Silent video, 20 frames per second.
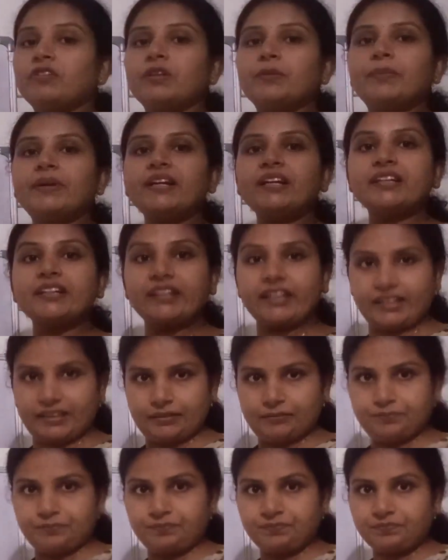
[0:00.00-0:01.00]
will be
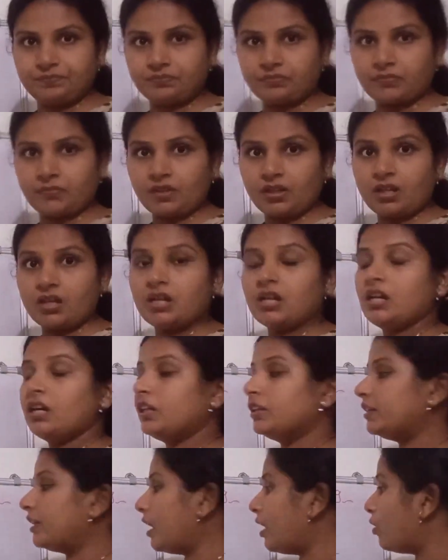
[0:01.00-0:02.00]
10.
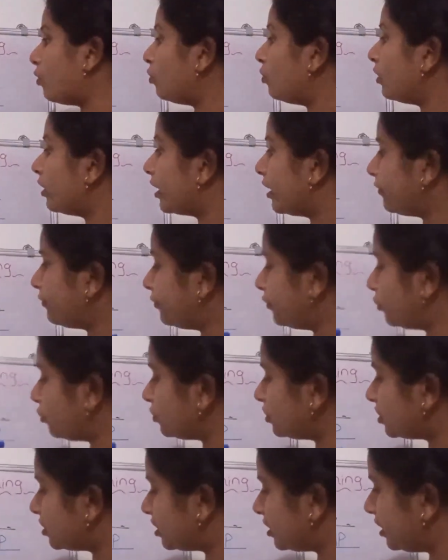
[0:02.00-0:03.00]
Now if you
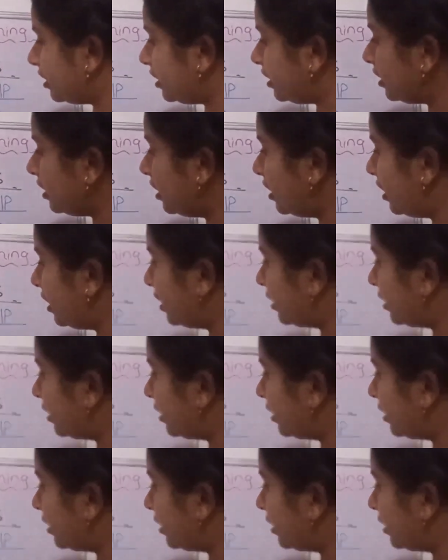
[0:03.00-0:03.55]
see